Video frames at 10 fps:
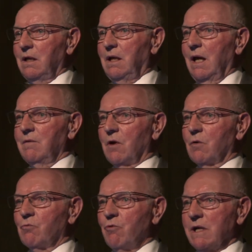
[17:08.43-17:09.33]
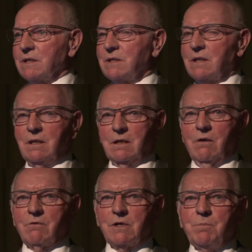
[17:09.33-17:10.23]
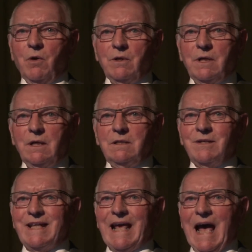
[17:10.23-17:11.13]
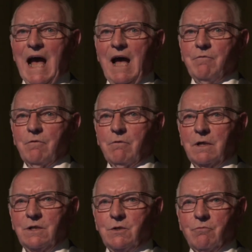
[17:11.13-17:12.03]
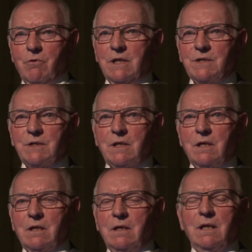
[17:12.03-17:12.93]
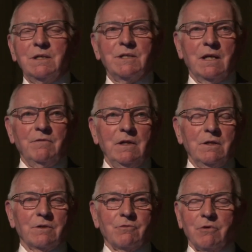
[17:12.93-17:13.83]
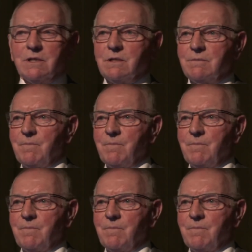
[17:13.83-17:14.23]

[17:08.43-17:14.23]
gave a risk that corresponded to the average risk in safe industries.